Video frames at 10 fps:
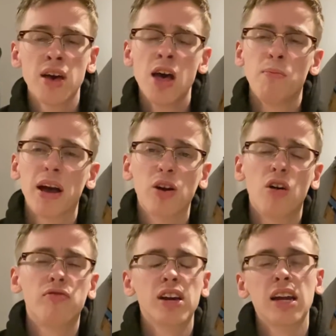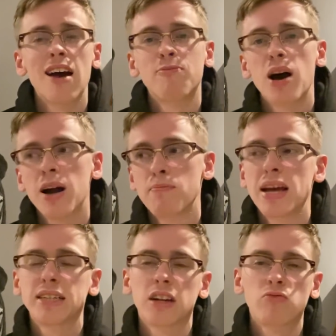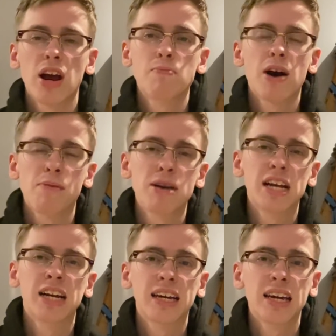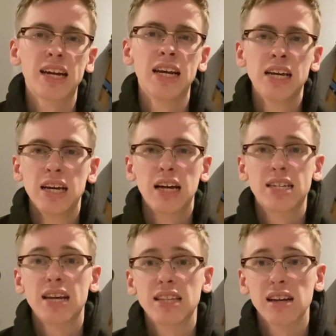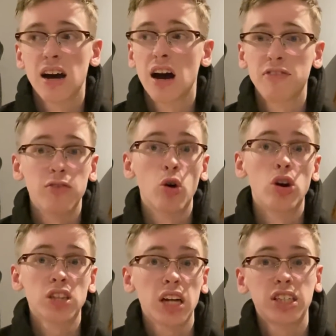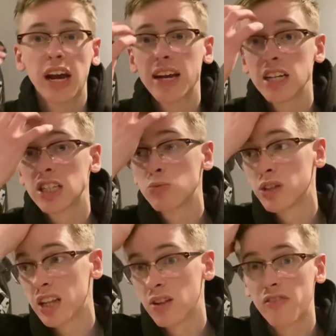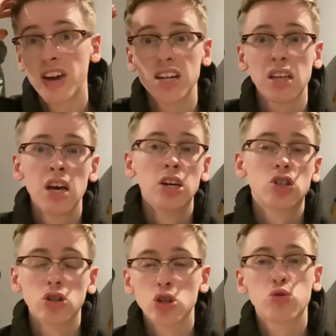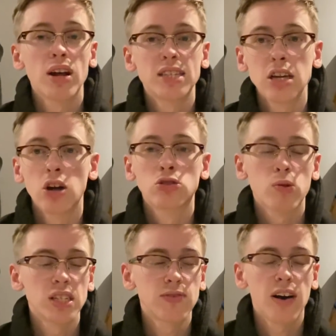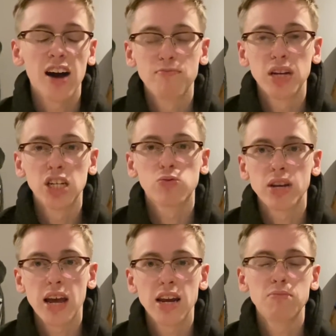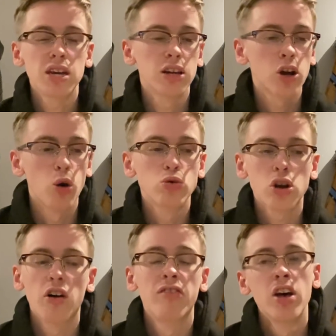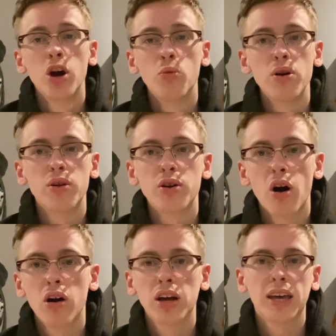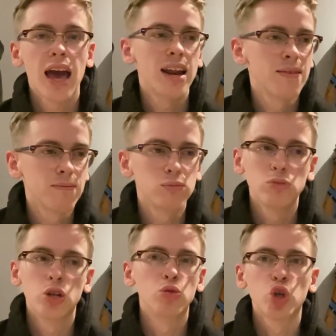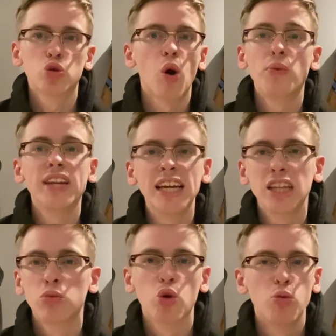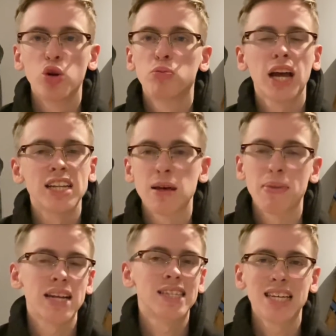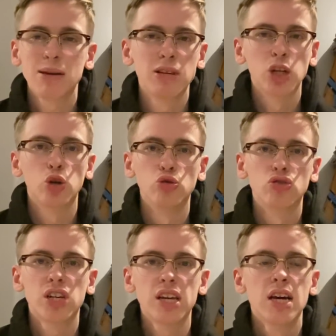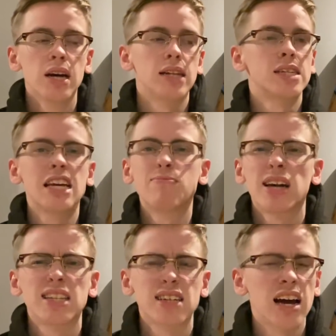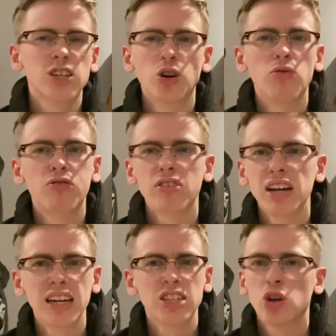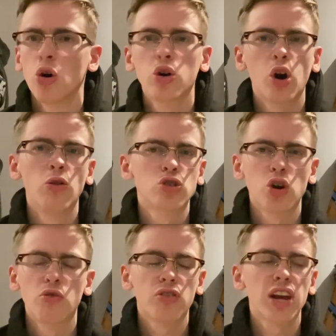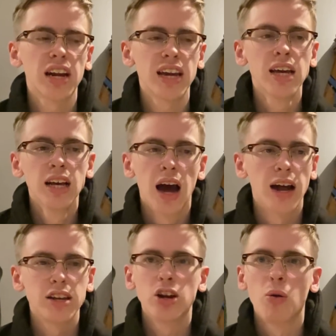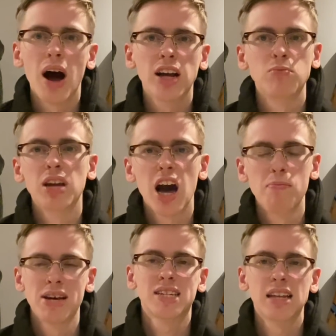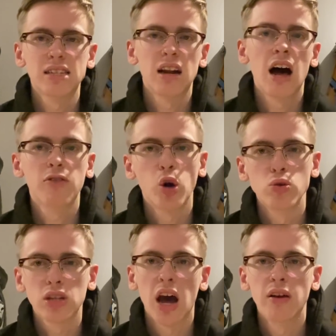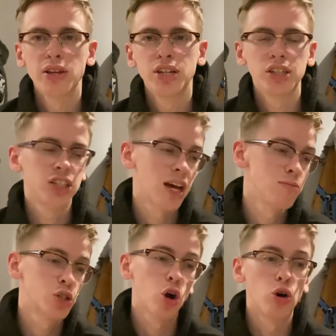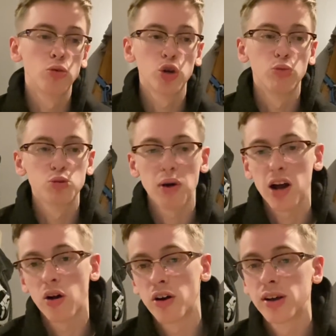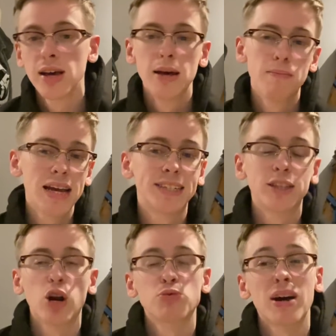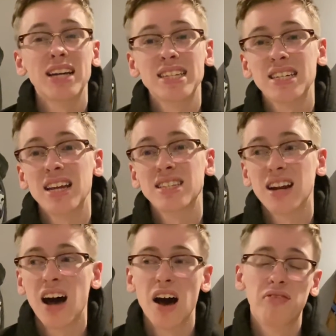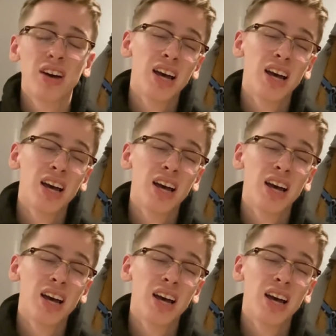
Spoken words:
Ben Godfrey at left back, Mason at right back, Mina and Keane at centre half. And of course that changed within the first sort of 25 minutes when Yerry Mina goes off with a knock. Again, just what we needed. We're coming up against the best team in the country, a team that attacks so freely, score goals so freely, and arguably our best centre half goes down injured. Seamus Coleman comes back on, Mason drops back into centre half.